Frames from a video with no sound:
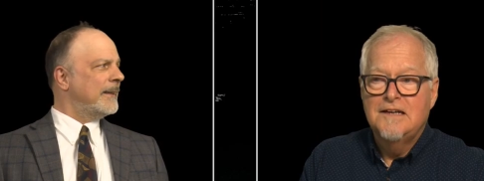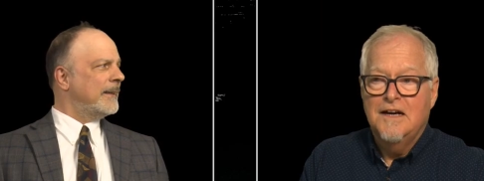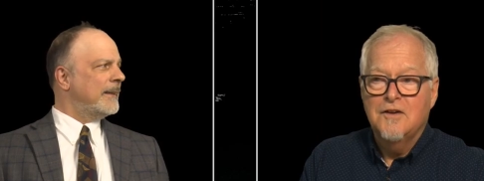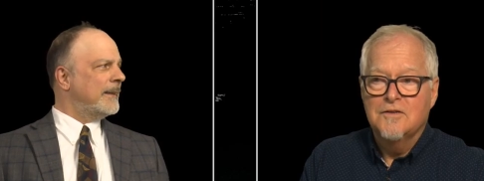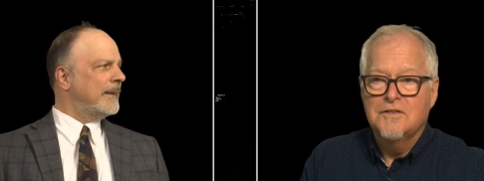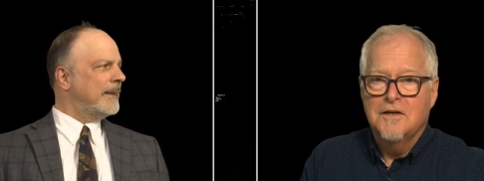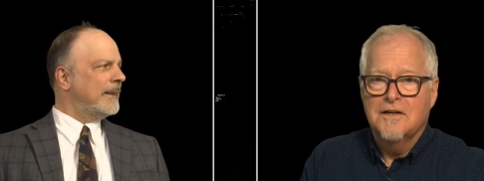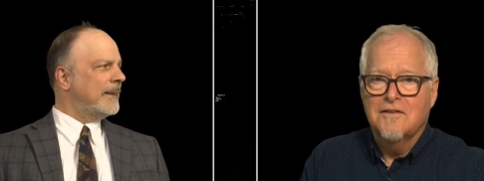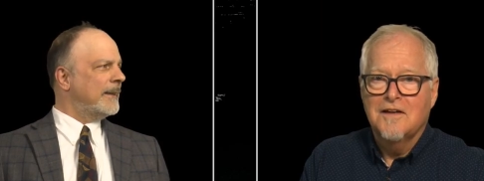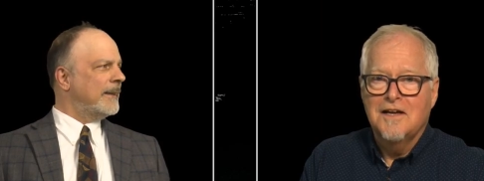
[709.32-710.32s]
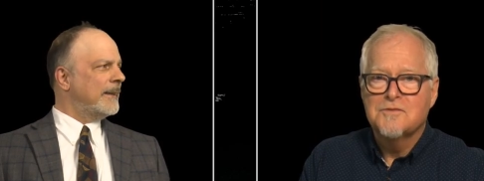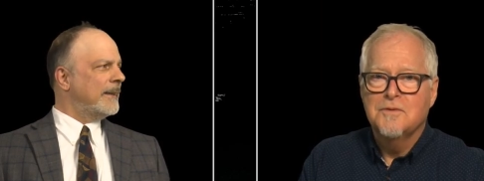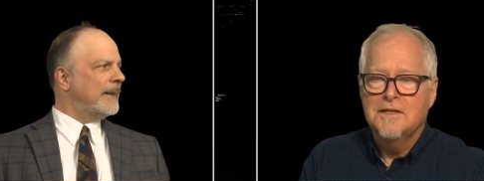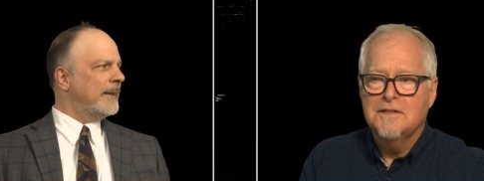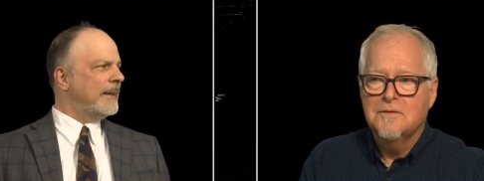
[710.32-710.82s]
Speaker 1: I heard the audio last
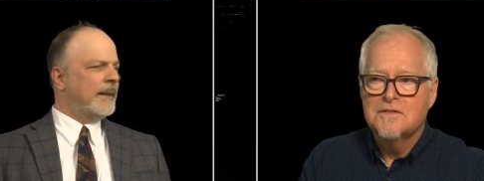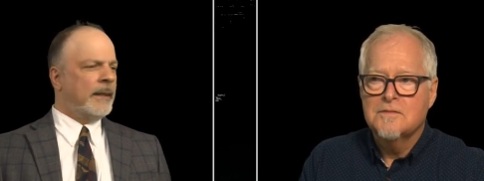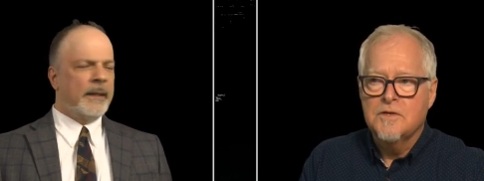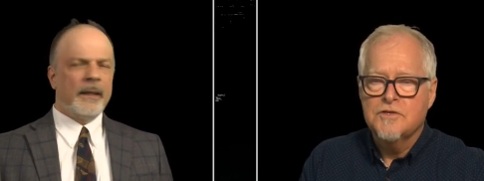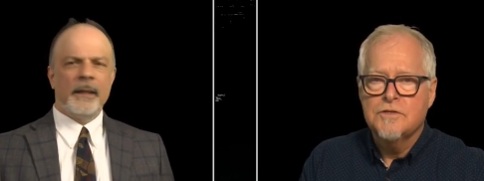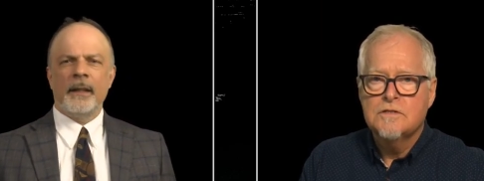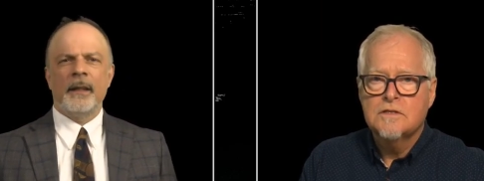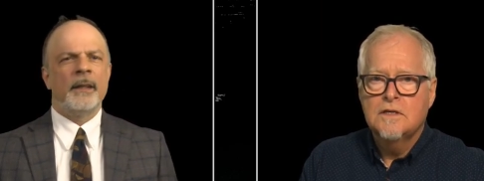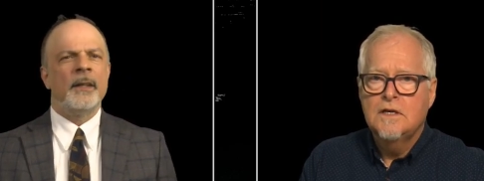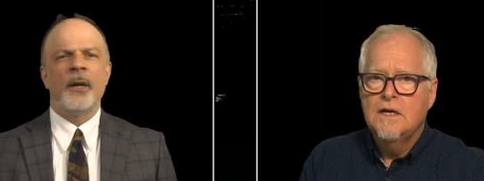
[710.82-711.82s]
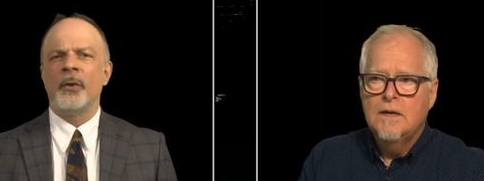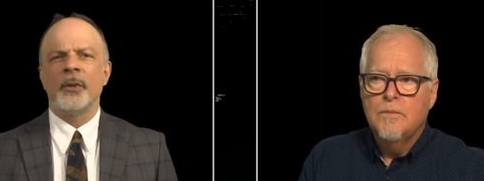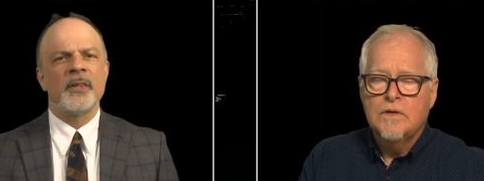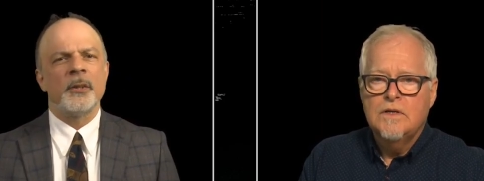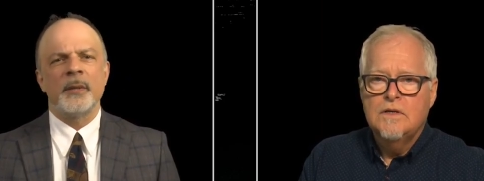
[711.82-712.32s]
week. There were some issues.
Speaker 2: No,
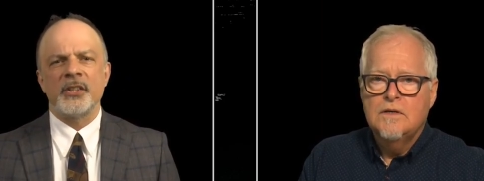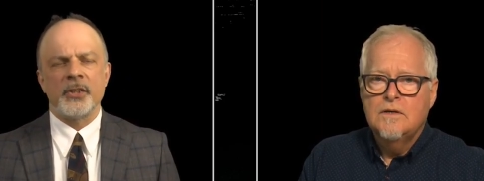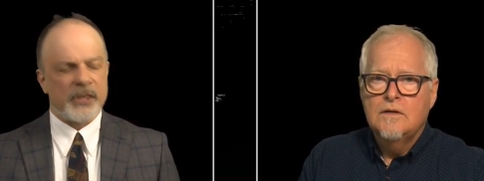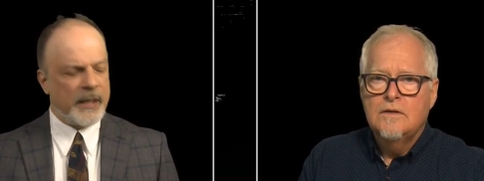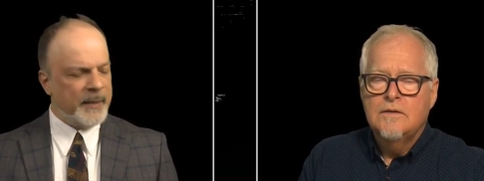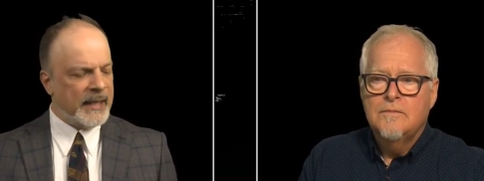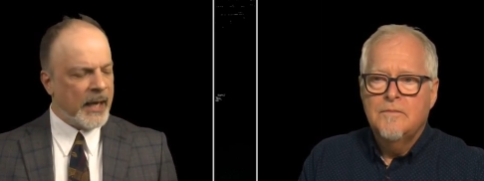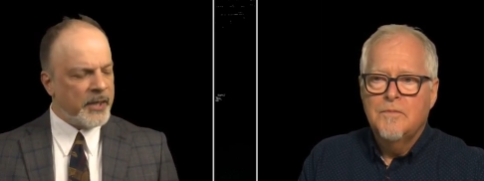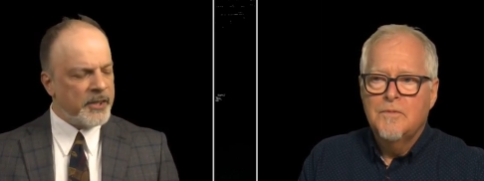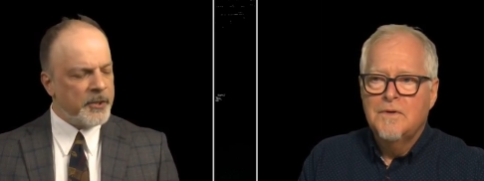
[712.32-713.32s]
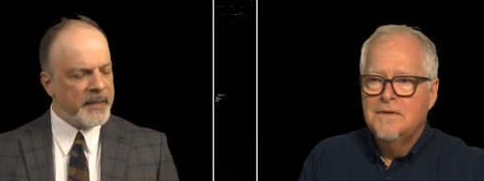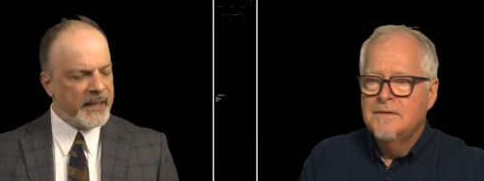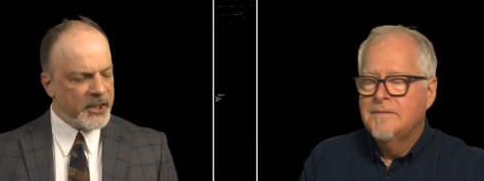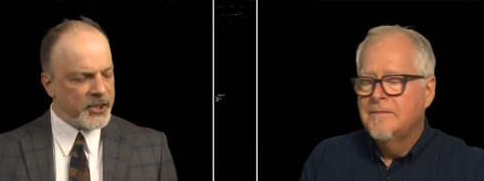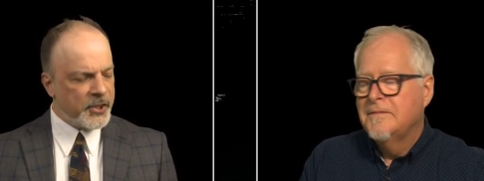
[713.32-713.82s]
there were no issues. I mean, how can there
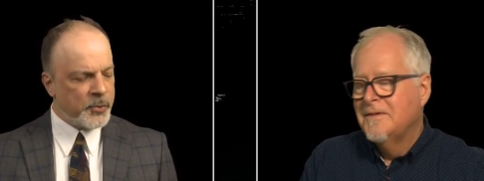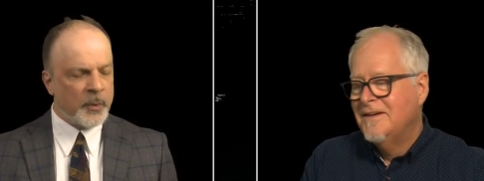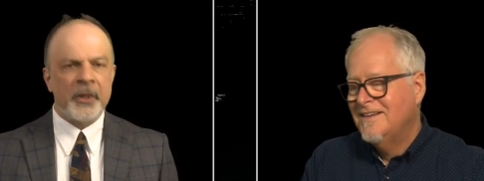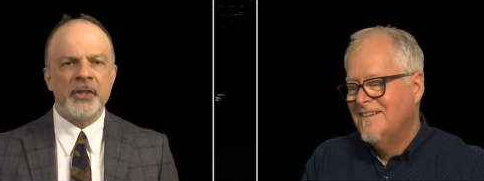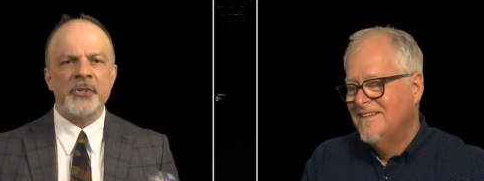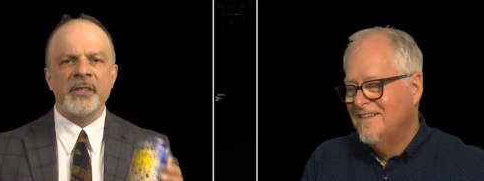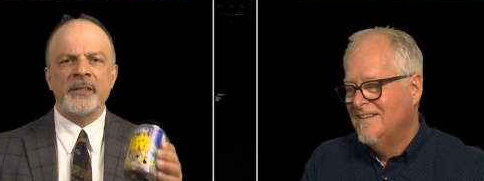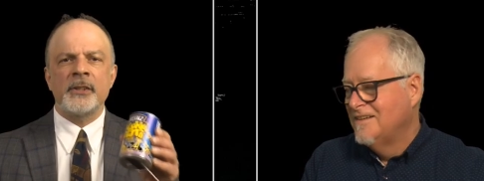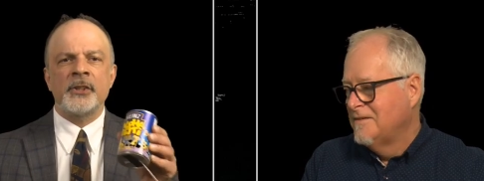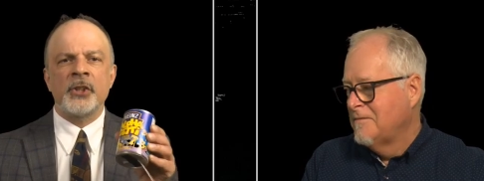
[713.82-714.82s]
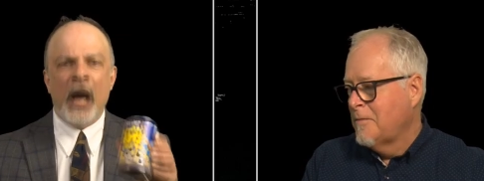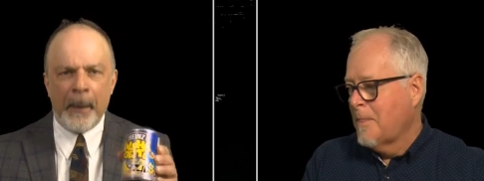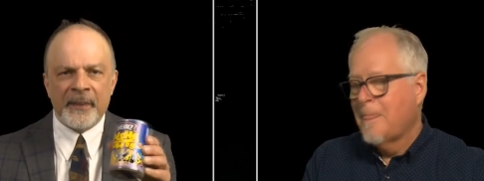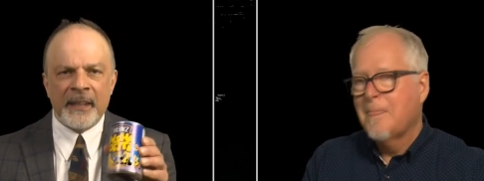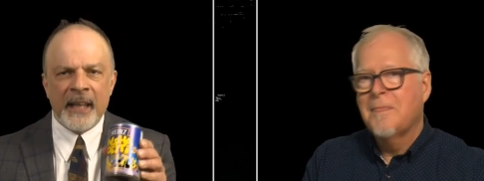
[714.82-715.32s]
be issues when we're using
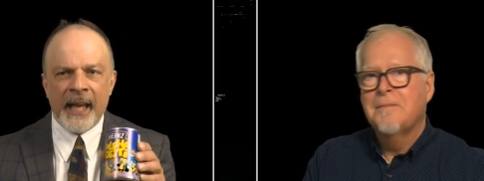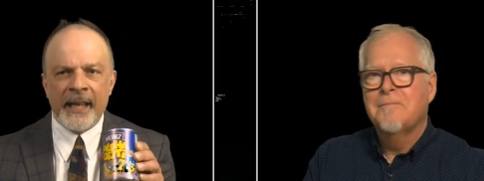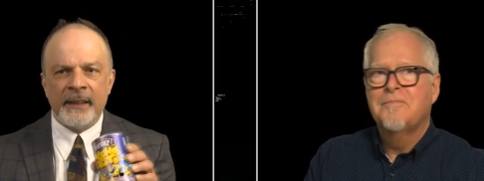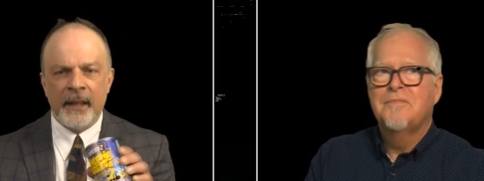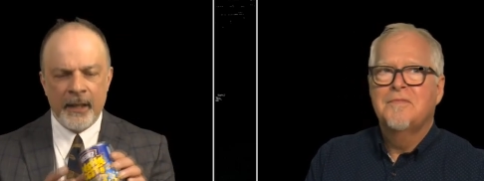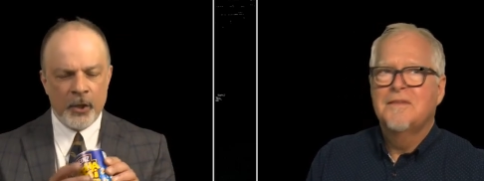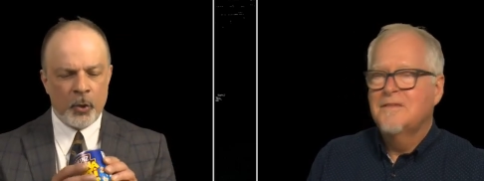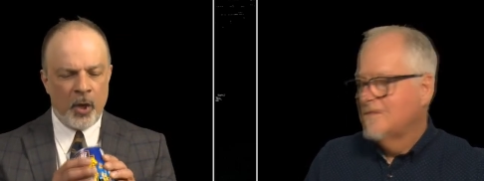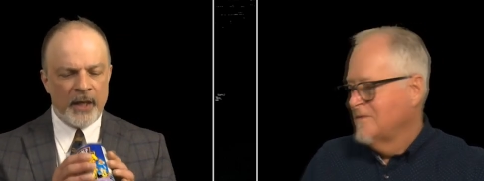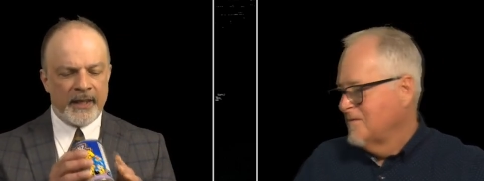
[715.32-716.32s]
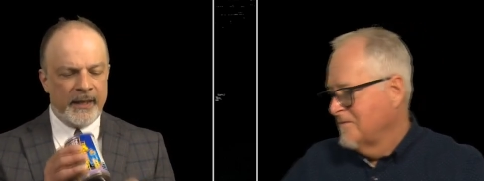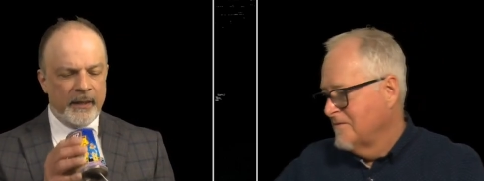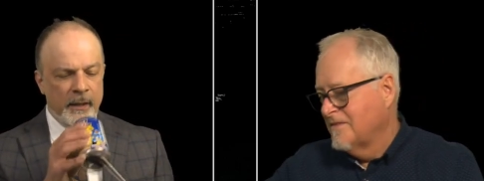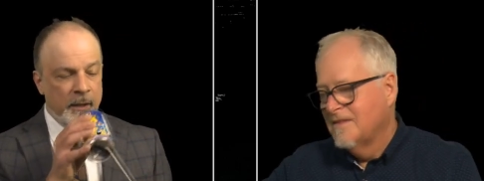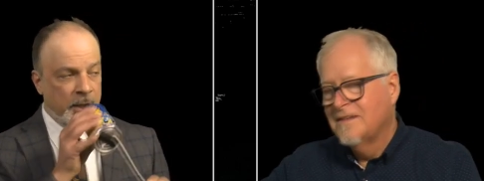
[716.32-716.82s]
top-of-the-line
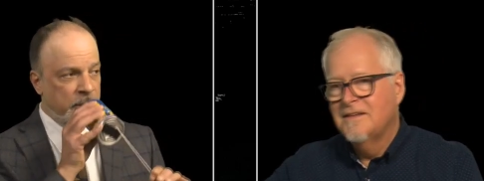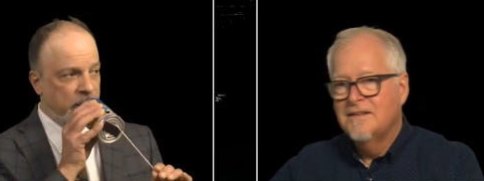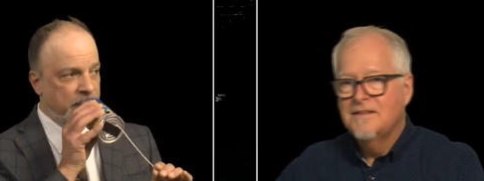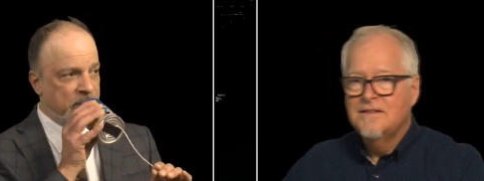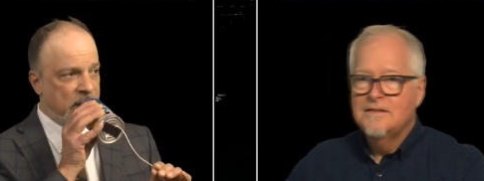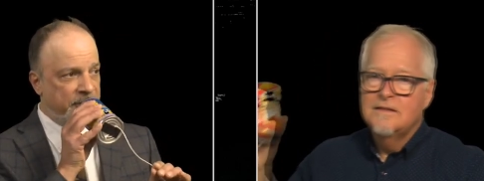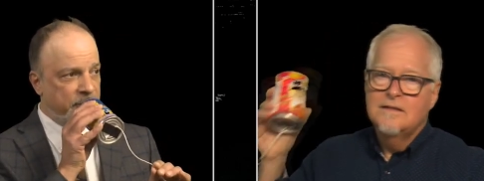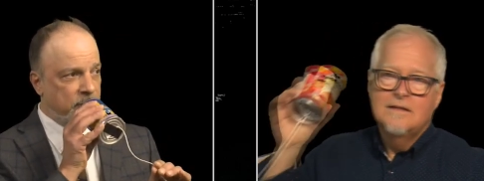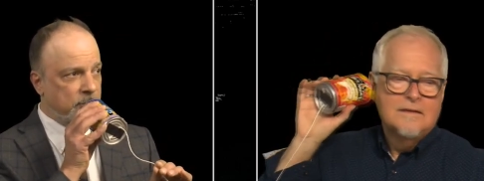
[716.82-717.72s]
quality? Can you hear me, Jeff?